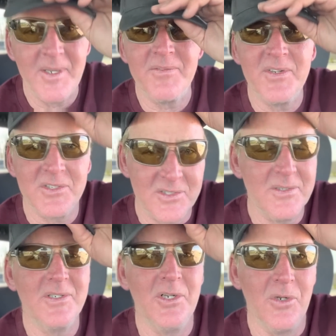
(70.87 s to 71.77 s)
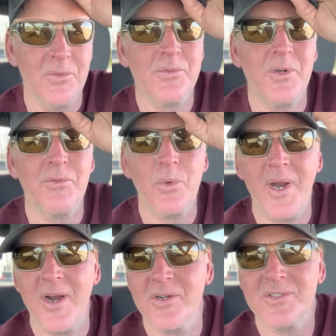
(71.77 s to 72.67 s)
and fished, you know, 3 or 4
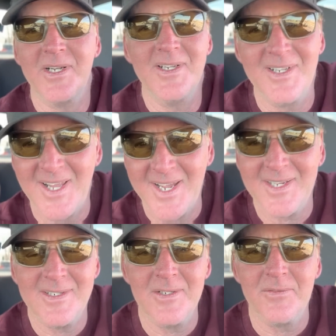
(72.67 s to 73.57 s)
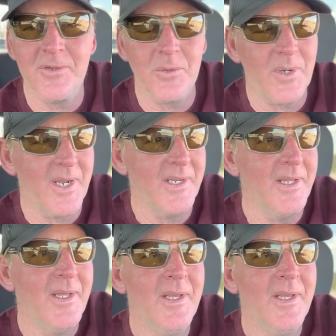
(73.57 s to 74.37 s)
hours, and I didn't like it, didn't feel right.